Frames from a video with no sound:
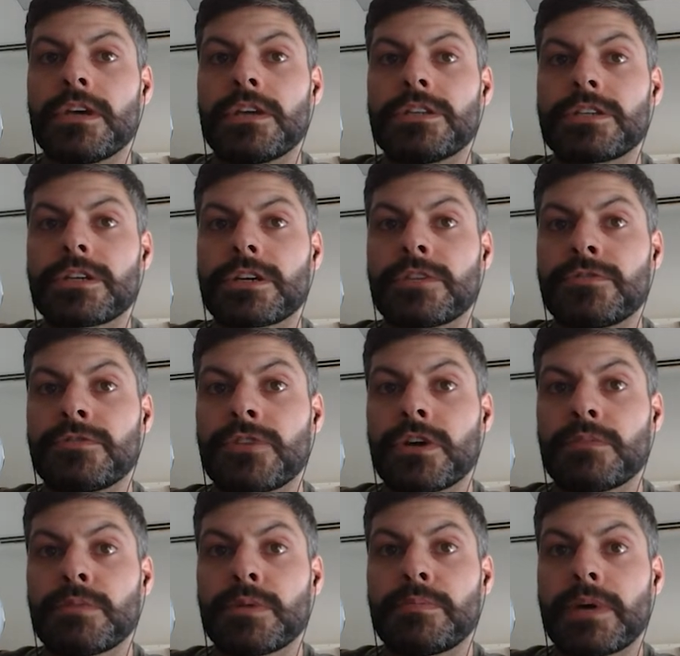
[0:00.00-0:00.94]
To
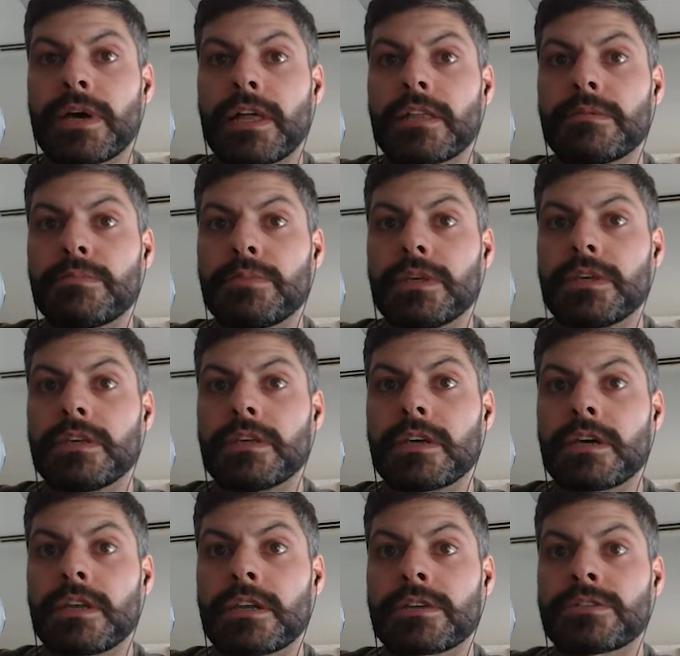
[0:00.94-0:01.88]
confirm a ballot
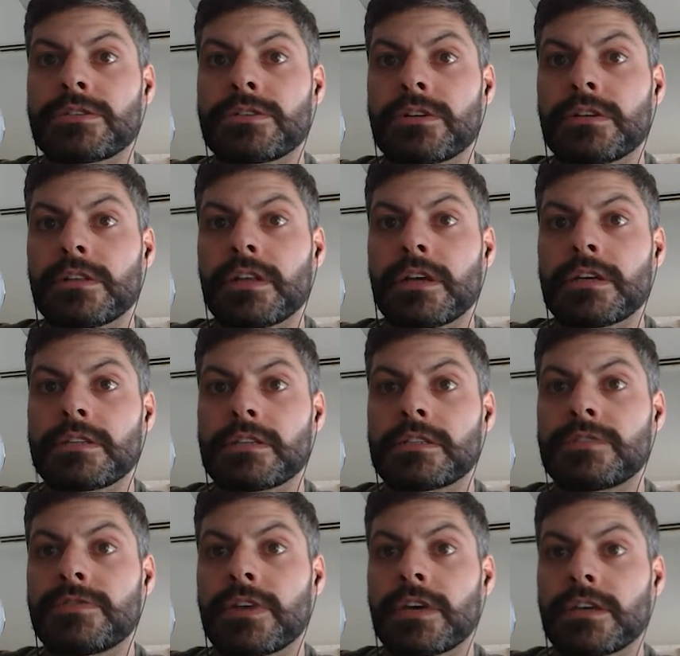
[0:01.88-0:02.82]
B and externalize
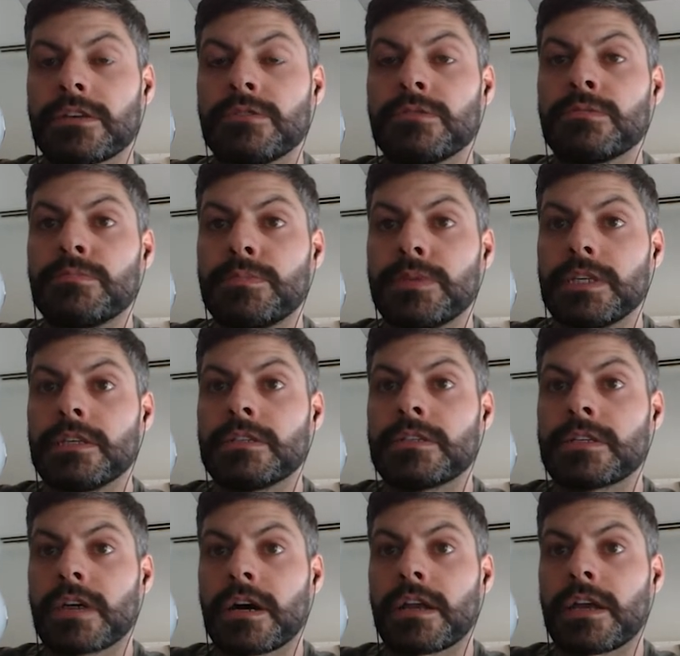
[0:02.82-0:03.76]
its value
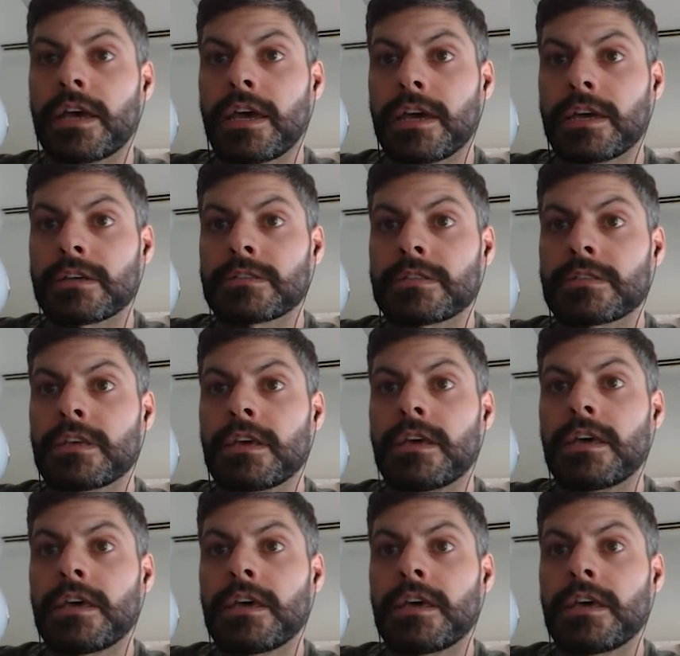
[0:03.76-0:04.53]
B.x,